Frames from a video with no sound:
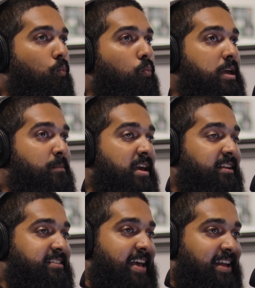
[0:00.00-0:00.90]
We may
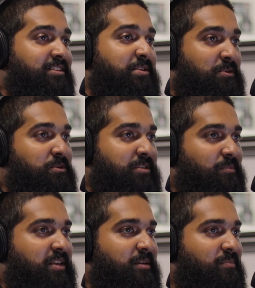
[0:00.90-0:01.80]
intend to do
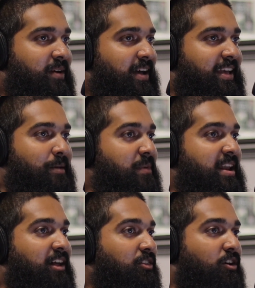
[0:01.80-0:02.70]
something, but it may
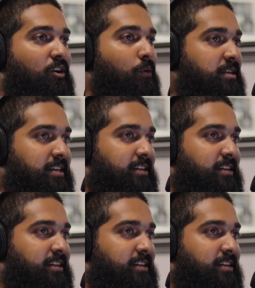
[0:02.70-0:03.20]
not look always